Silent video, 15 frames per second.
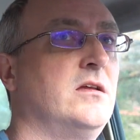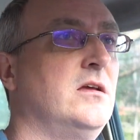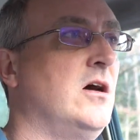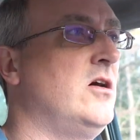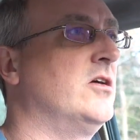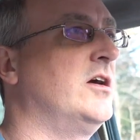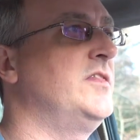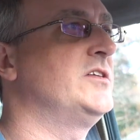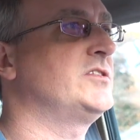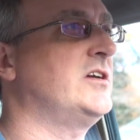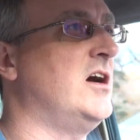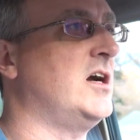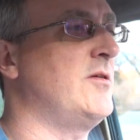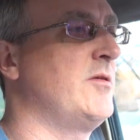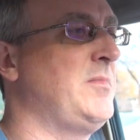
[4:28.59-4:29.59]
Oh good, there's a
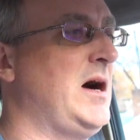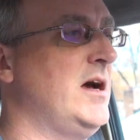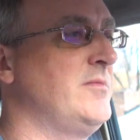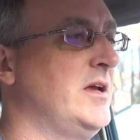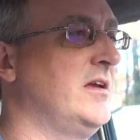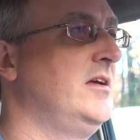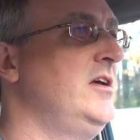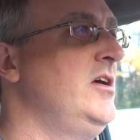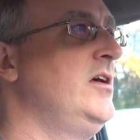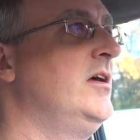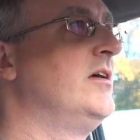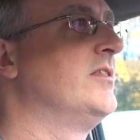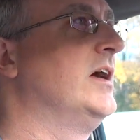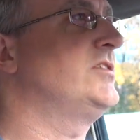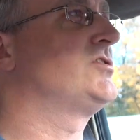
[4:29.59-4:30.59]
car coming behind me.
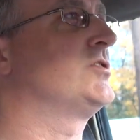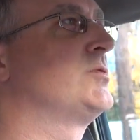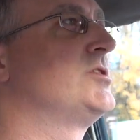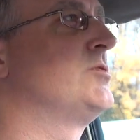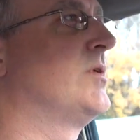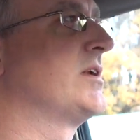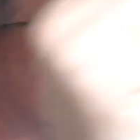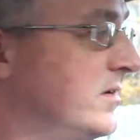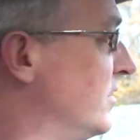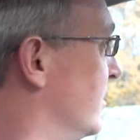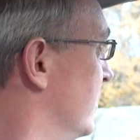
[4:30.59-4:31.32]
That's just what you want to.